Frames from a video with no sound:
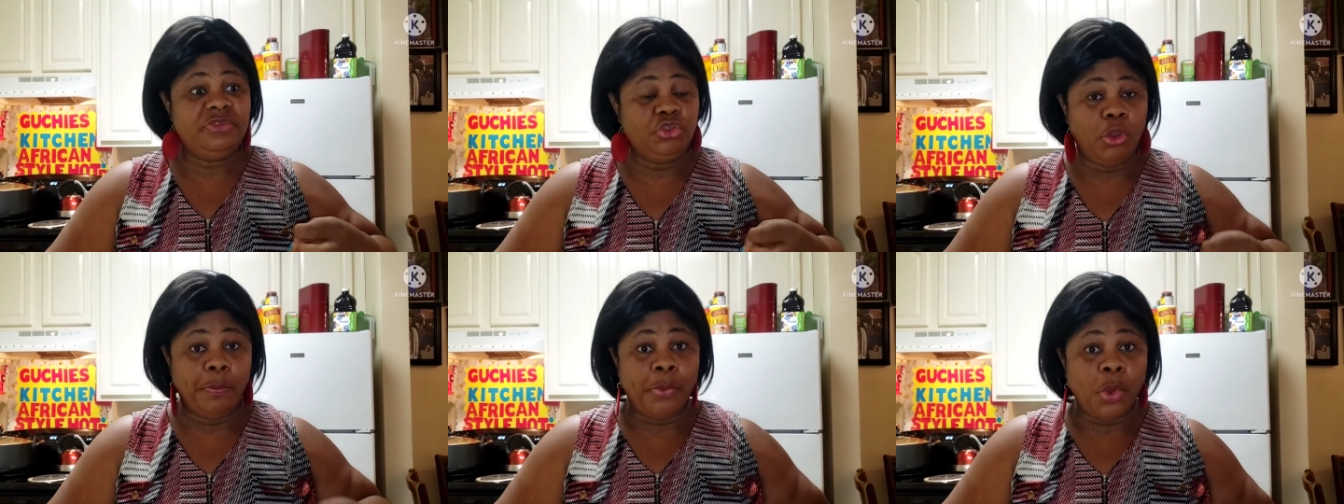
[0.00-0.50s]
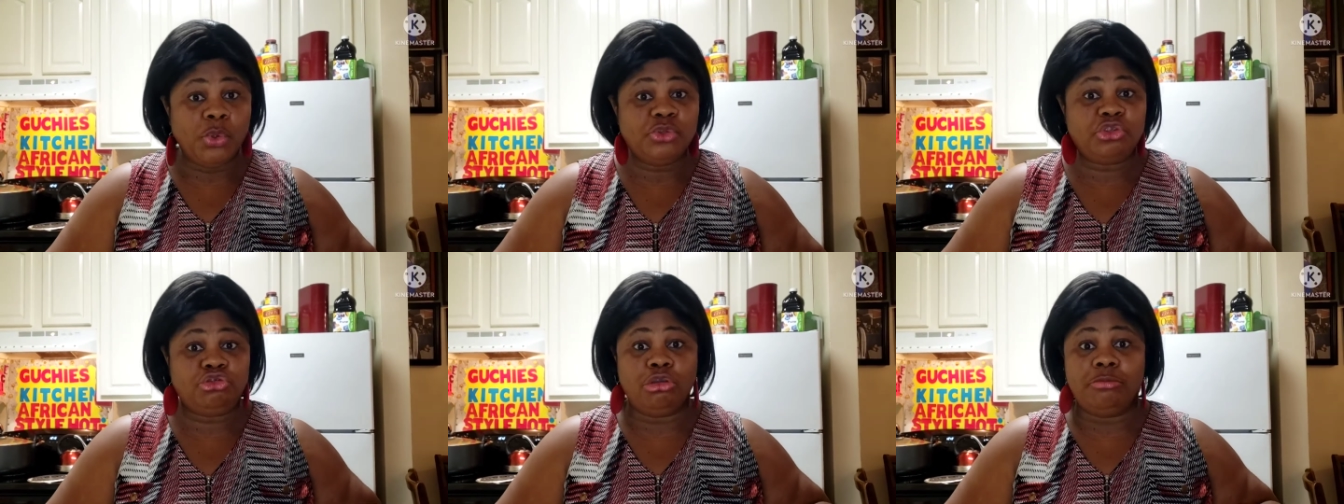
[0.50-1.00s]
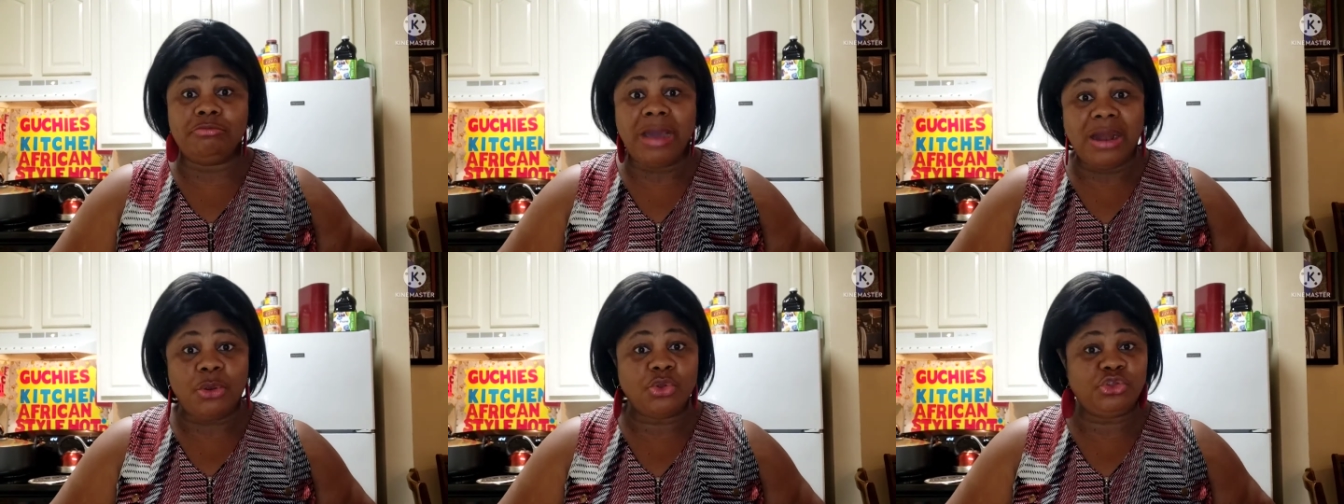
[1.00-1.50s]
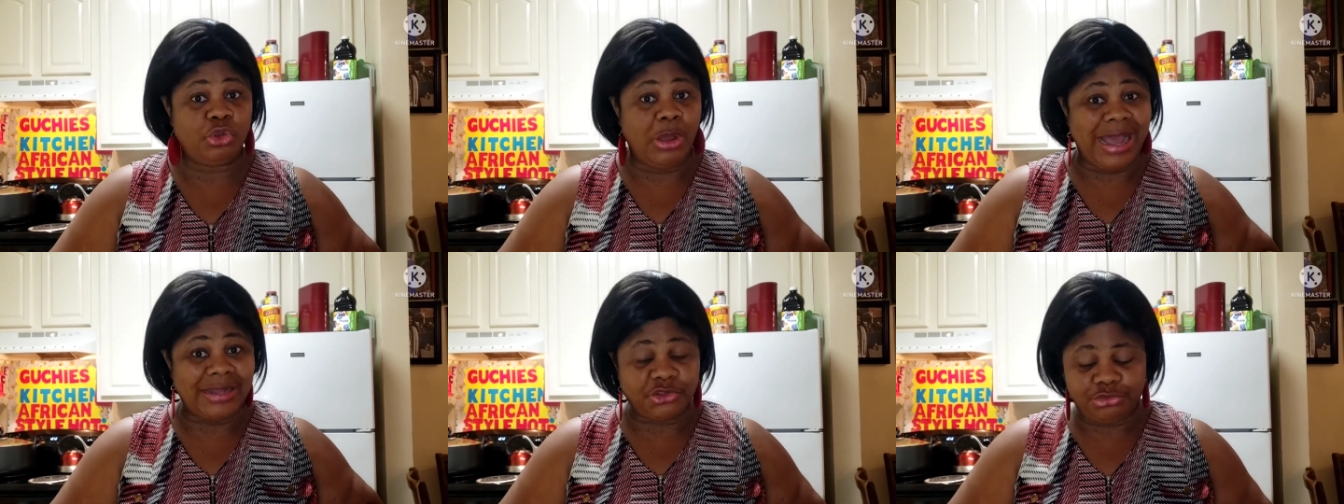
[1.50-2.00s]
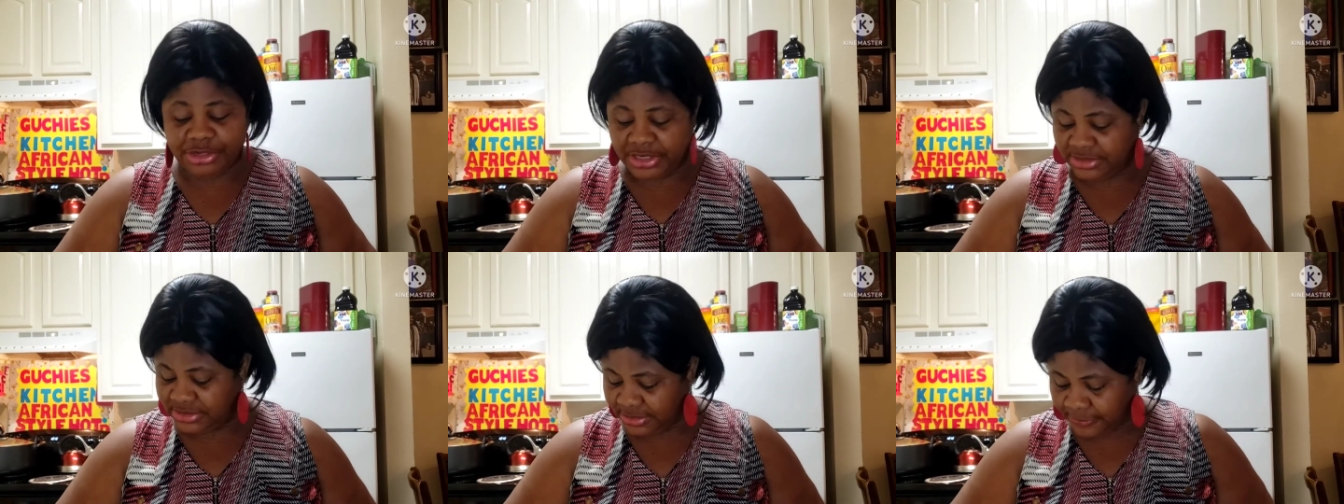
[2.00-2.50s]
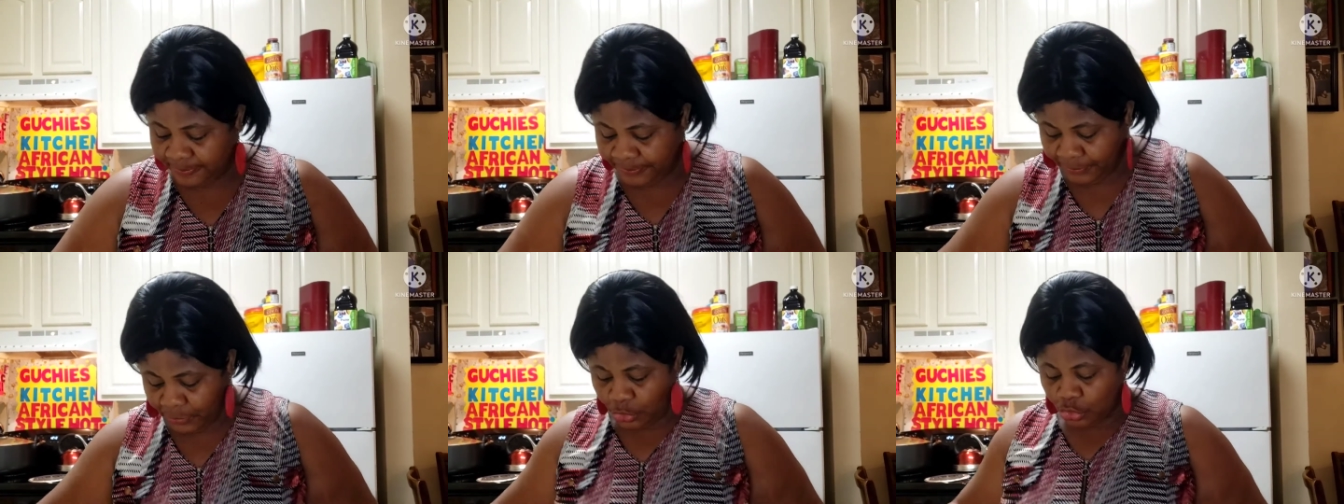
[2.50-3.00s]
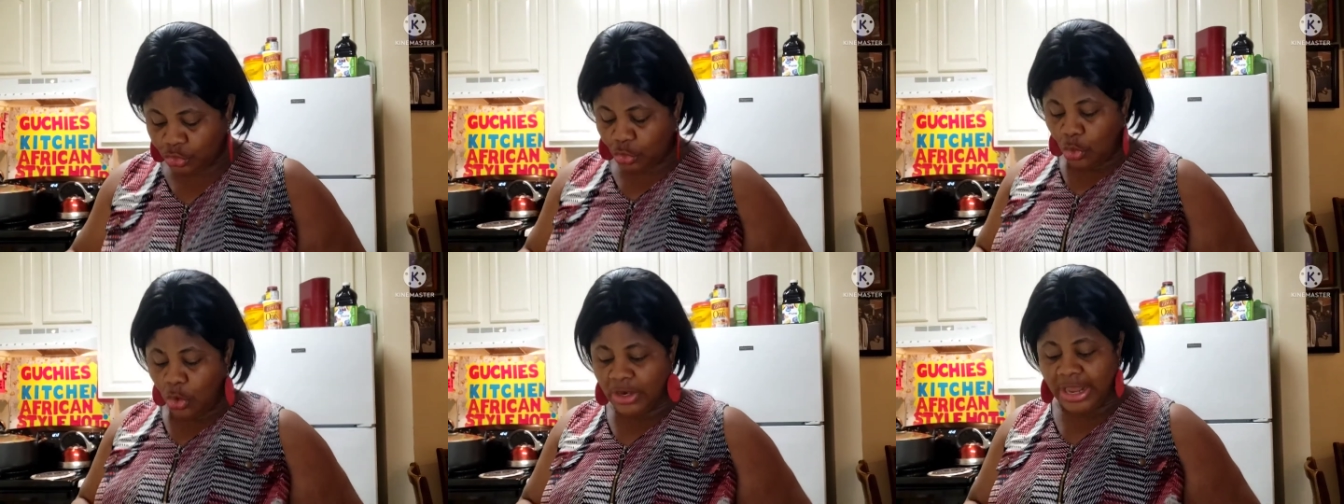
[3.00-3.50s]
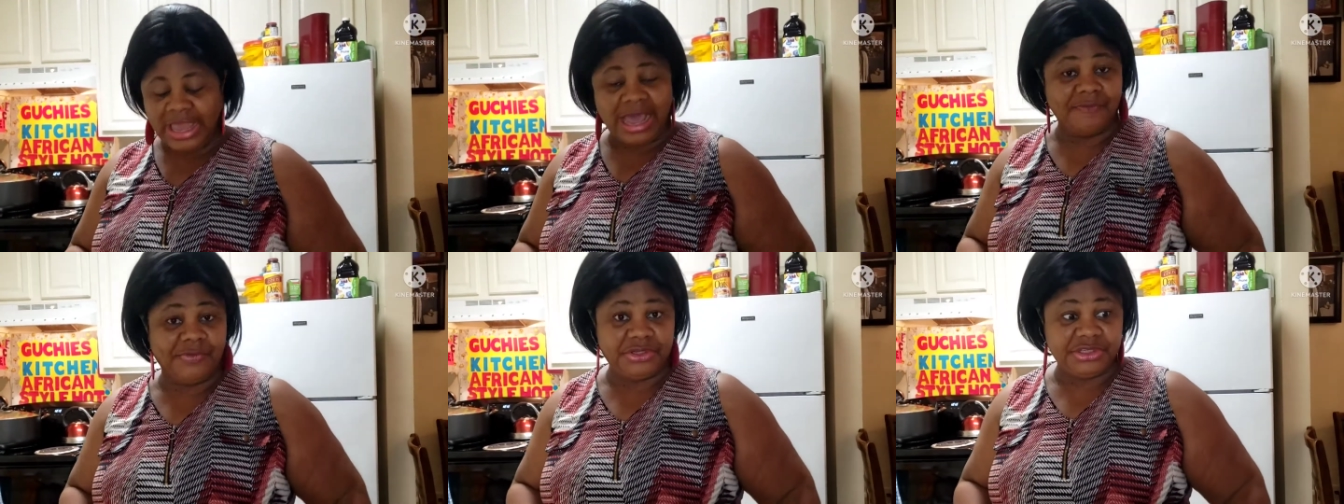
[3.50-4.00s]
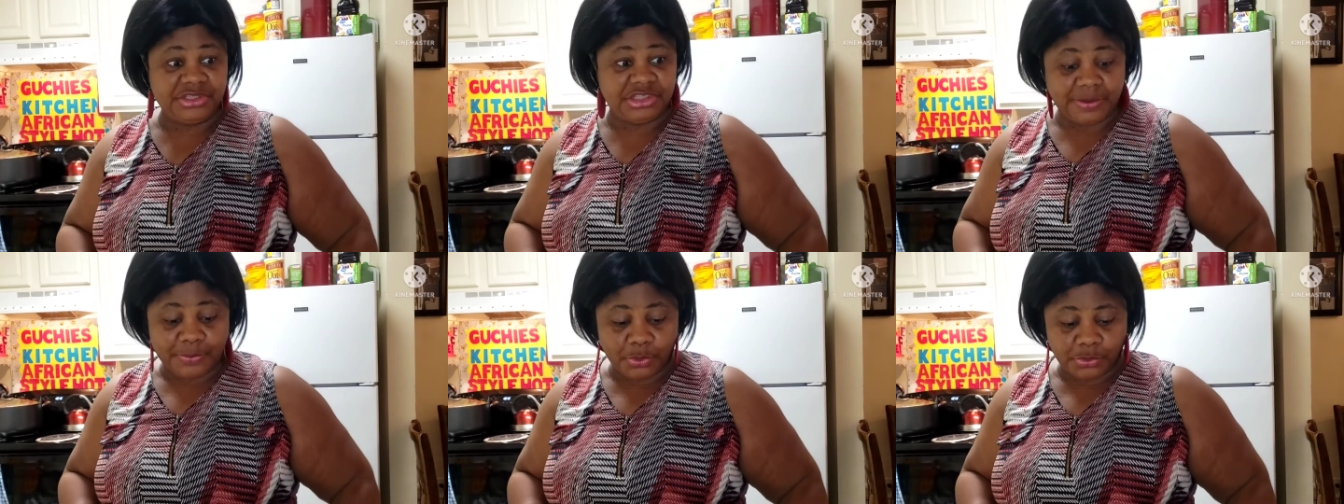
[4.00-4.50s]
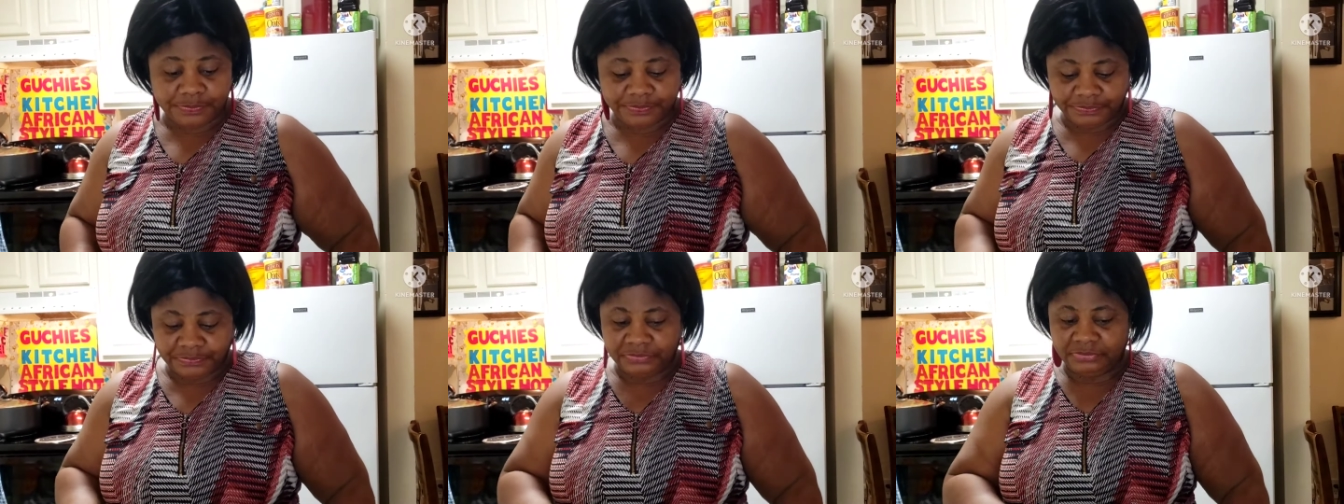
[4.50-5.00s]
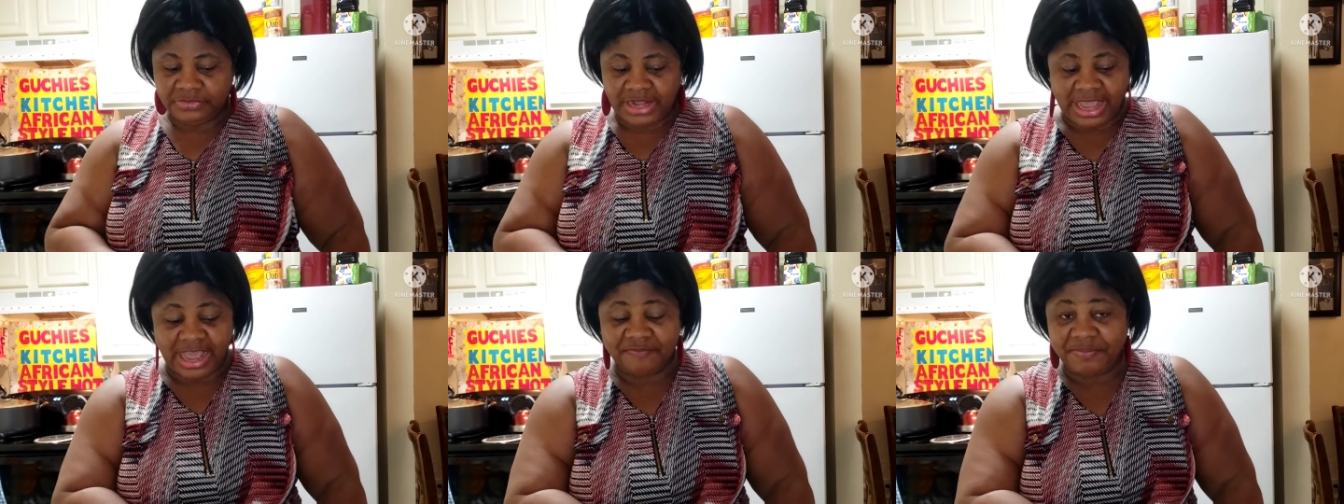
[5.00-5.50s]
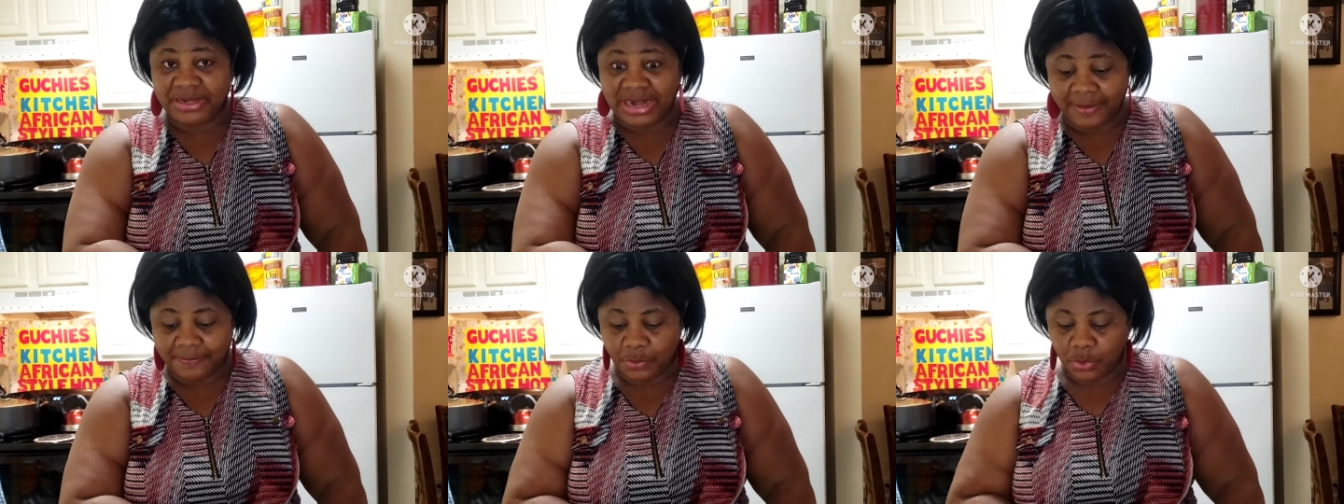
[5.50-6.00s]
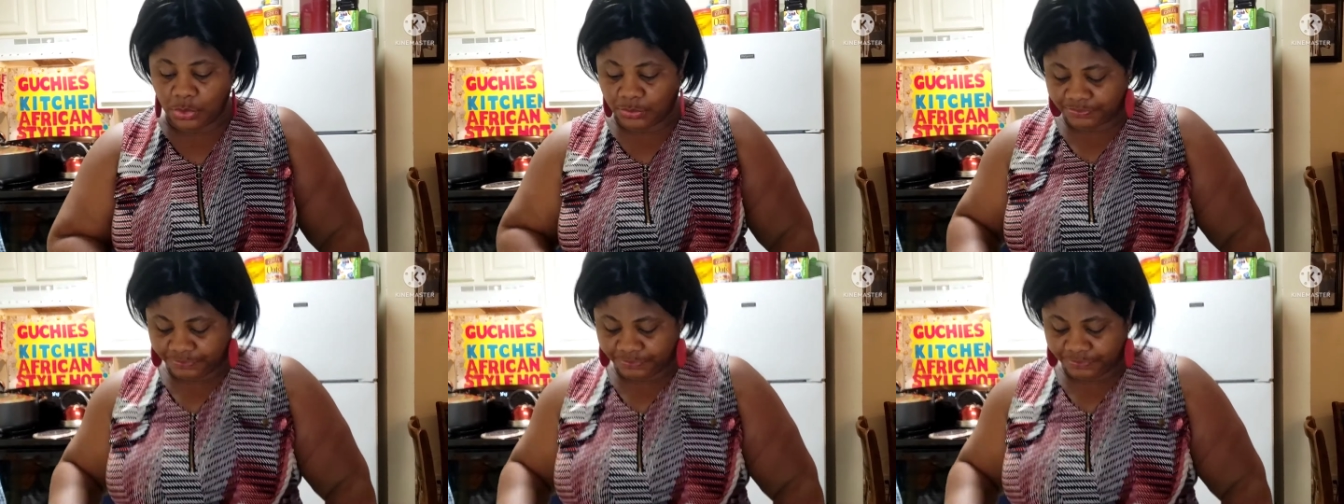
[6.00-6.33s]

your bones, your marrows, your arteries, you know all I have on this table, I have pineapple,